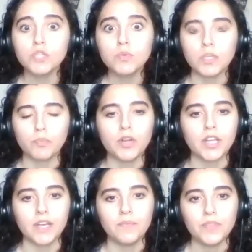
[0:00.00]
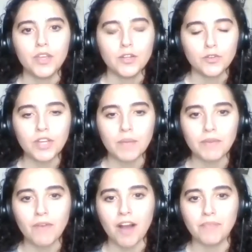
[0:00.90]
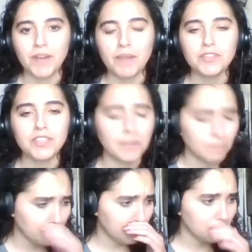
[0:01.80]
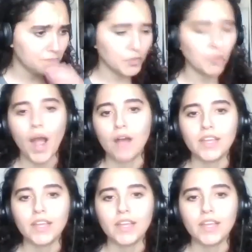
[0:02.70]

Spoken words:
really pretty. Don't get me wrong, but I'm just wow.